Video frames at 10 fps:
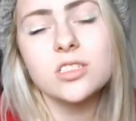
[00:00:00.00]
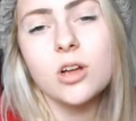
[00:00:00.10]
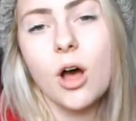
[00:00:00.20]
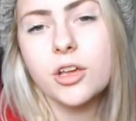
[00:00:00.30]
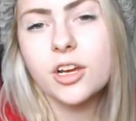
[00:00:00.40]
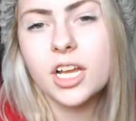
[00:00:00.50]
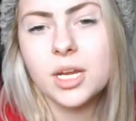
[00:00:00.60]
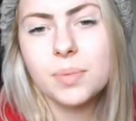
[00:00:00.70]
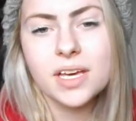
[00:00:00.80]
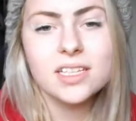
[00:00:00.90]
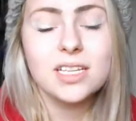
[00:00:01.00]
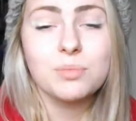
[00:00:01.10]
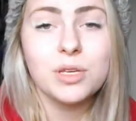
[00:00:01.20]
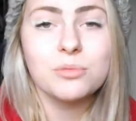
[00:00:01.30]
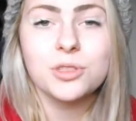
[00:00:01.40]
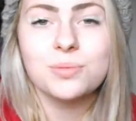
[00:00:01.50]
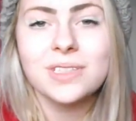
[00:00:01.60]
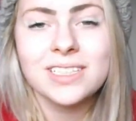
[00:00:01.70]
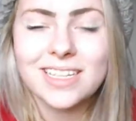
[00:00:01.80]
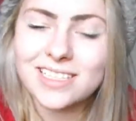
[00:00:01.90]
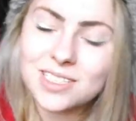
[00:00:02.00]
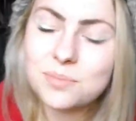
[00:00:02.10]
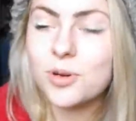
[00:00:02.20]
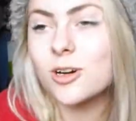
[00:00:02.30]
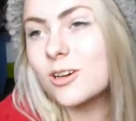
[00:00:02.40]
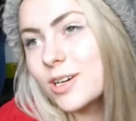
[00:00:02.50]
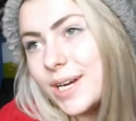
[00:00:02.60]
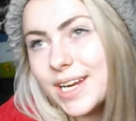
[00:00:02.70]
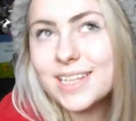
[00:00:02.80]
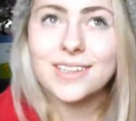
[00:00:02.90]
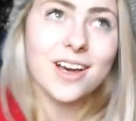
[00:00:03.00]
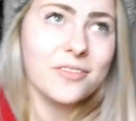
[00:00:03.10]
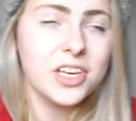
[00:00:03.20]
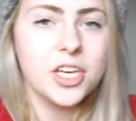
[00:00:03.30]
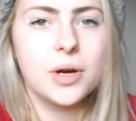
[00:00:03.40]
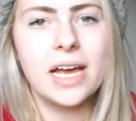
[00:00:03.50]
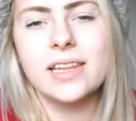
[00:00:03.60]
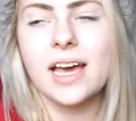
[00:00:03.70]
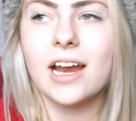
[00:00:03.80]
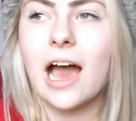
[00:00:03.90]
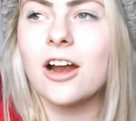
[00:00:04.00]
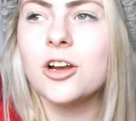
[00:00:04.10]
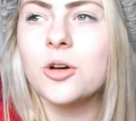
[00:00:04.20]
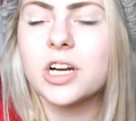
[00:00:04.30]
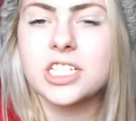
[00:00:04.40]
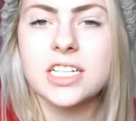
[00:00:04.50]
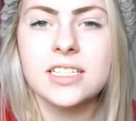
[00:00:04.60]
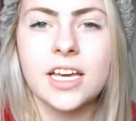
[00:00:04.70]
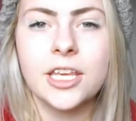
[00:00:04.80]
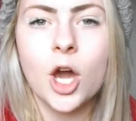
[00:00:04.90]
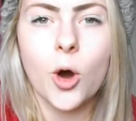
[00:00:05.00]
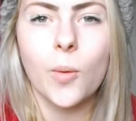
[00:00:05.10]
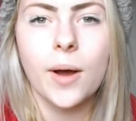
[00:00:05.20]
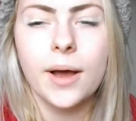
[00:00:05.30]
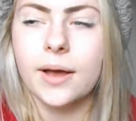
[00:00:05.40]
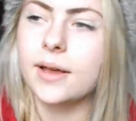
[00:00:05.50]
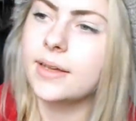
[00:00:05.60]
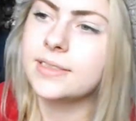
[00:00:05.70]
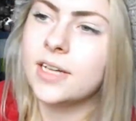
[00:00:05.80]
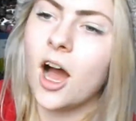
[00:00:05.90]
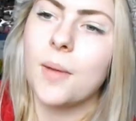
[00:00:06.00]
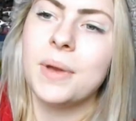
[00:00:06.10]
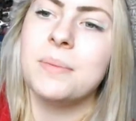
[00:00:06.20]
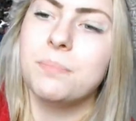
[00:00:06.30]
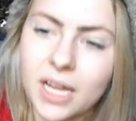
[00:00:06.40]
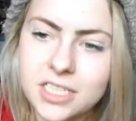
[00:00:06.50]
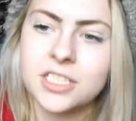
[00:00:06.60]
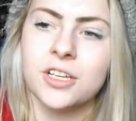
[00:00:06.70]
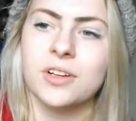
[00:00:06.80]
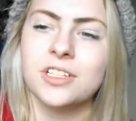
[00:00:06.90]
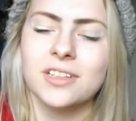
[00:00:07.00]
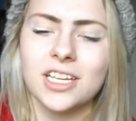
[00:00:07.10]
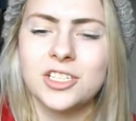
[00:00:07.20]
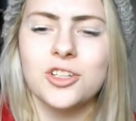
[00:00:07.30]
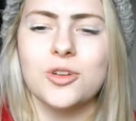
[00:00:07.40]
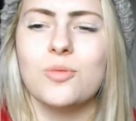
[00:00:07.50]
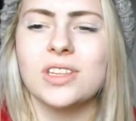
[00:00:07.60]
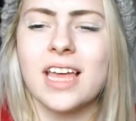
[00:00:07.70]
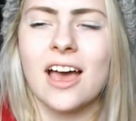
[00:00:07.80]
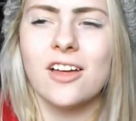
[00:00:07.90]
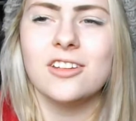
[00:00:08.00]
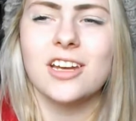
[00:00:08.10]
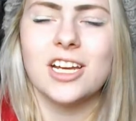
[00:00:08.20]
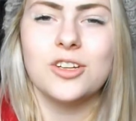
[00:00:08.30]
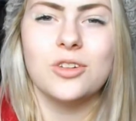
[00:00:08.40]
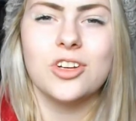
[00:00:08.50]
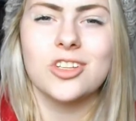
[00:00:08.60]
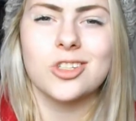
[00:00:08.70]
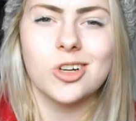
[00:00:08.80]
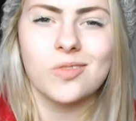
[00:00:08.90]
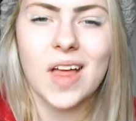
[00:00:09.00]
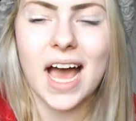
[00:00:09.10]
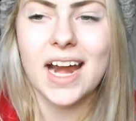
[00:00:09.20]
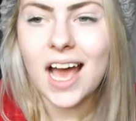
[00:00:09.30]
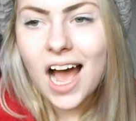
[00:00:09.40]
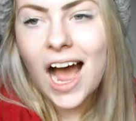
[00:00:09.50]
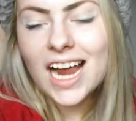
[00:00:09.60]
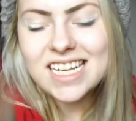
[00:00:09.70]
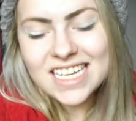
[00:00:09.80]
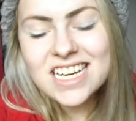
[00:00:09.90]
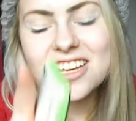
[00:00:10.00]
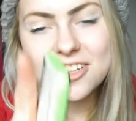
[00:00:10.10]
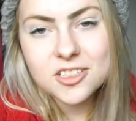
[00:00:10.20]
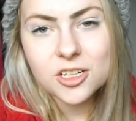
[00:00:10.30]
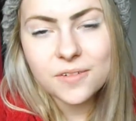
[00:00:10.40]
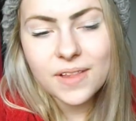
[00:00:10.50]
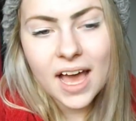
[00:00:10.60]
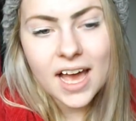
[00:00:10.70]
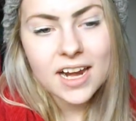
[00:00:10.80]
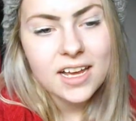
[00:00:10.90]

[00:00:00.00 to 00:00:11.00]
at all, your guinea pig is like being really, really nice and purring and loving you and then I don't know where she's like, yo, stop and bites you and you're like, dude, what the hell did I do to deserve that? I didn't deserve that.